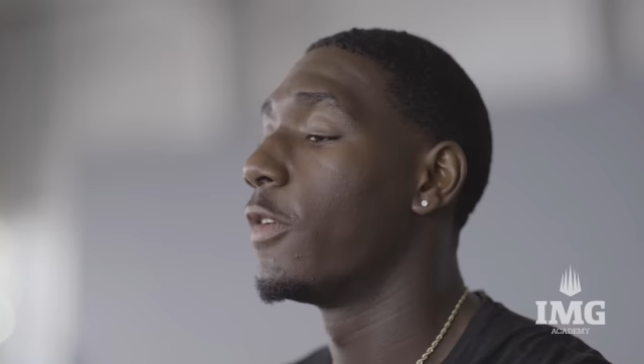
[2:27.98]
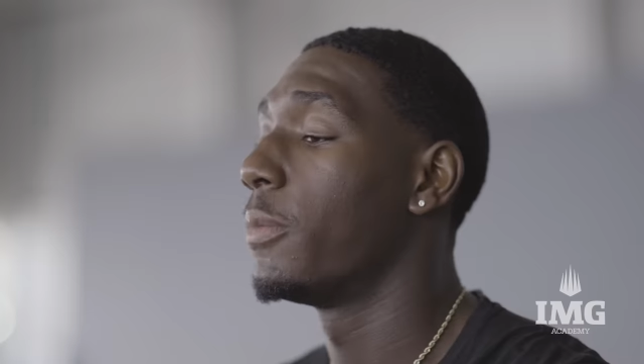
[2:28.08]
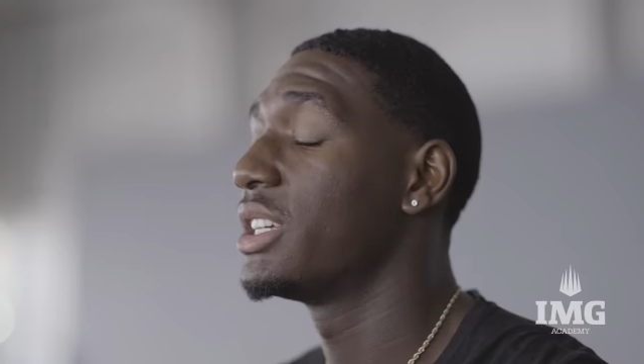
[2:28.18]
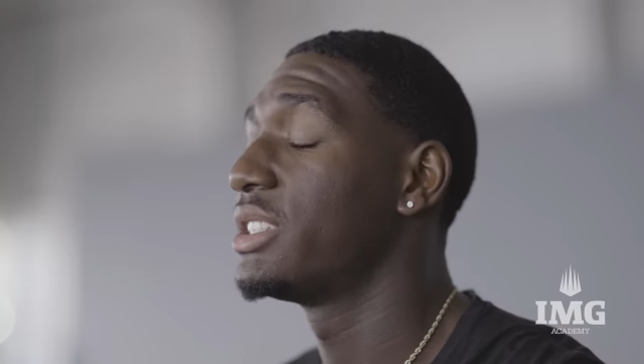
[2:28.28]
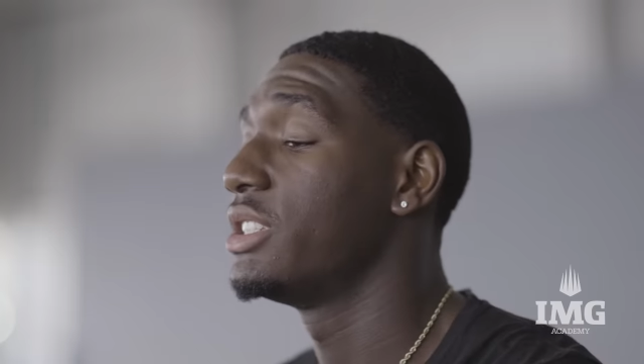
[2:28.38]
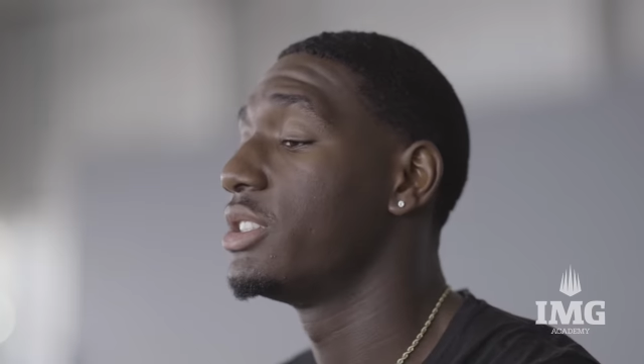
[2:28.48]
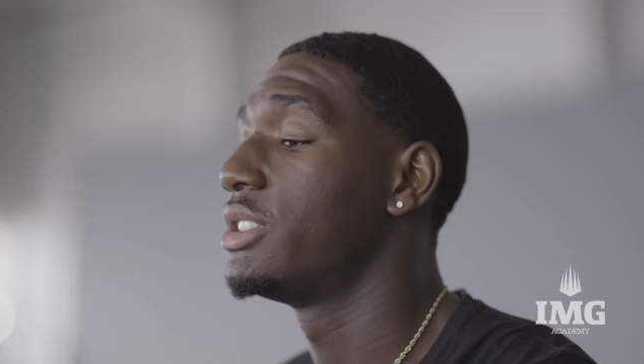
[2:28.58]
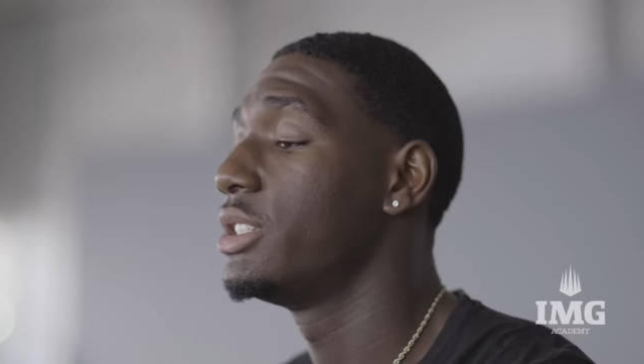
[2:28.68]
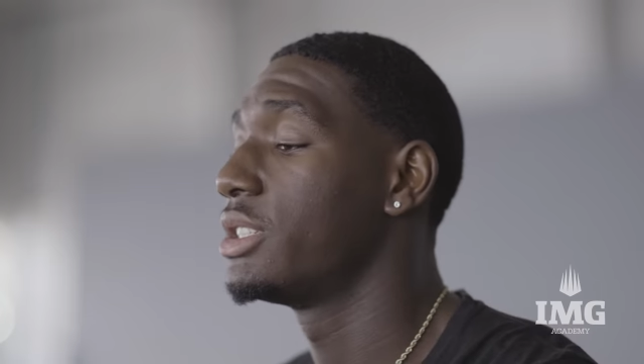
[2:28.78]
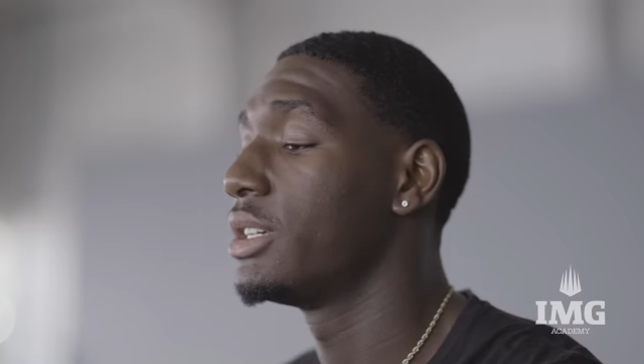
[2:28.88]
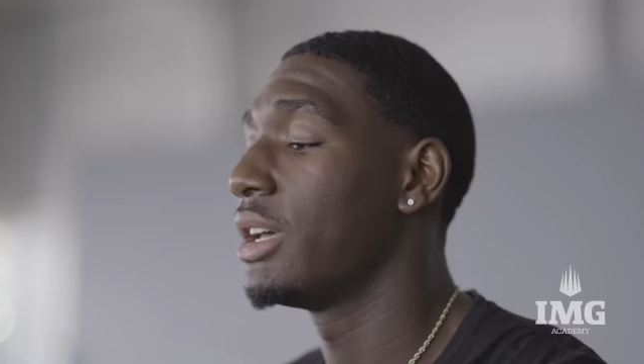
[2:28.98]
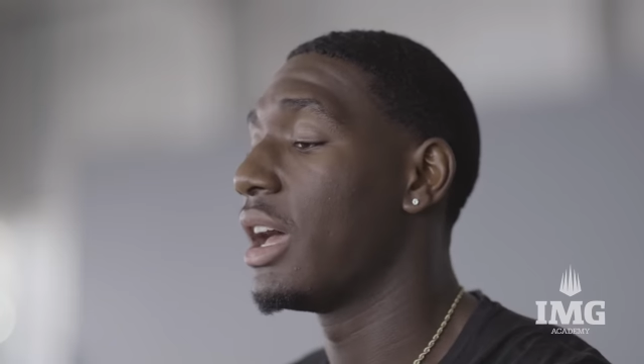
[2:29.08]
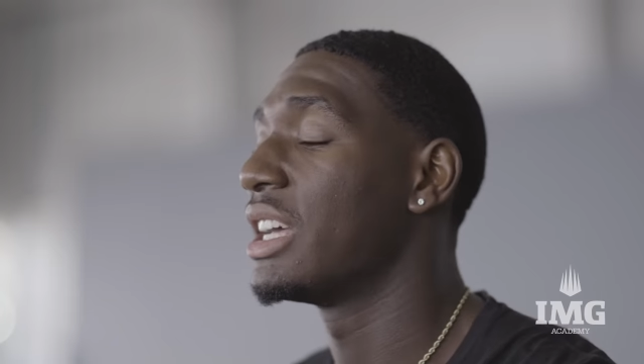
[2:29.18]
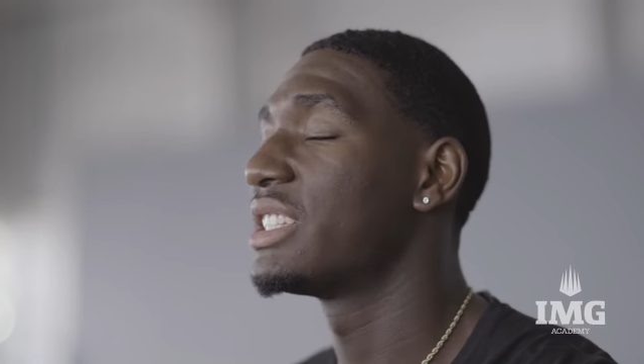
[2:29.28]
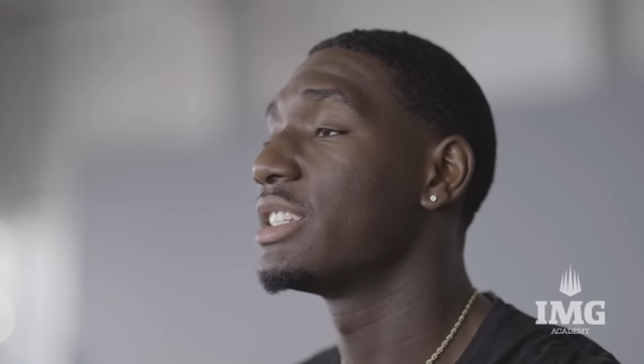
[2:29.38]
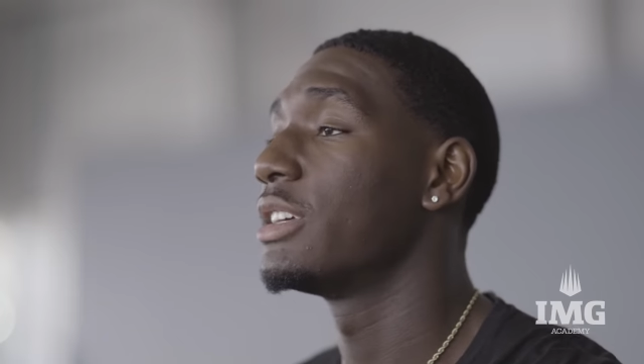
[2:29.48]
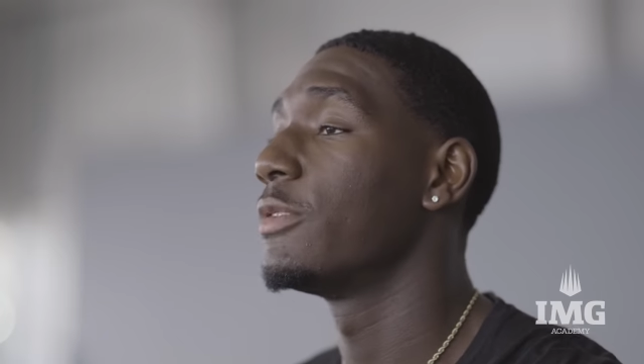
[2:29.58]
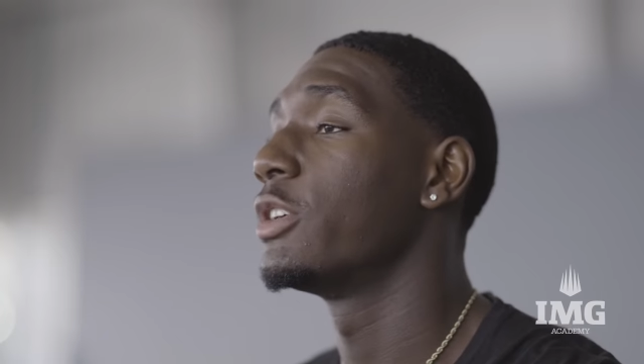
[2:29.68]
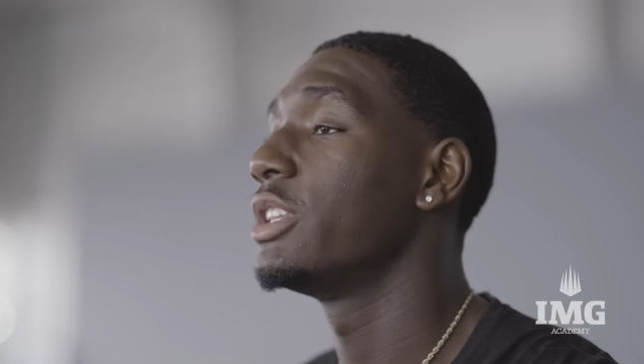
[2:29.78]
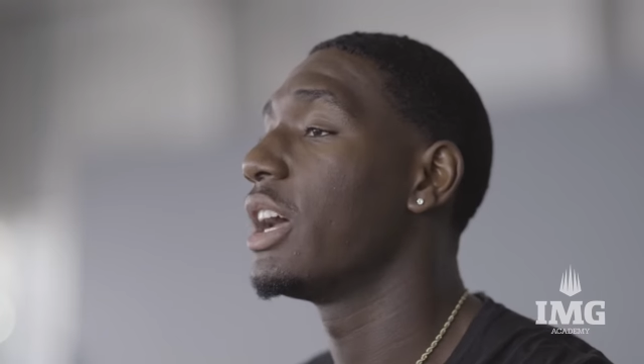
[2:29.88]
For my senior season, I set a
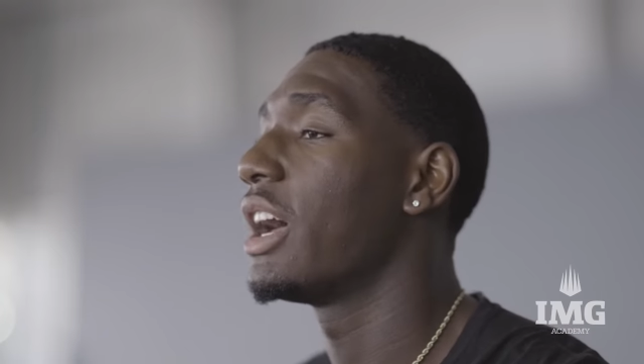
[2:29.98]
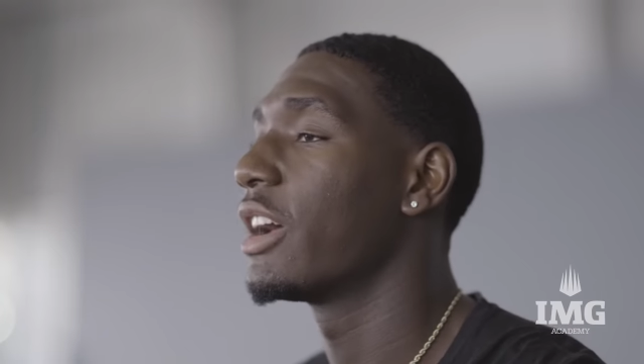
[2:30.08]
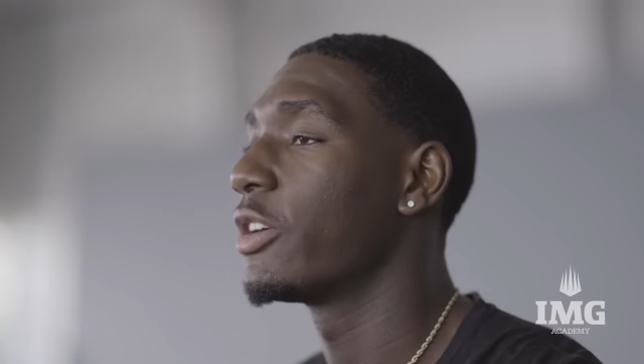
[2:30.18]
really high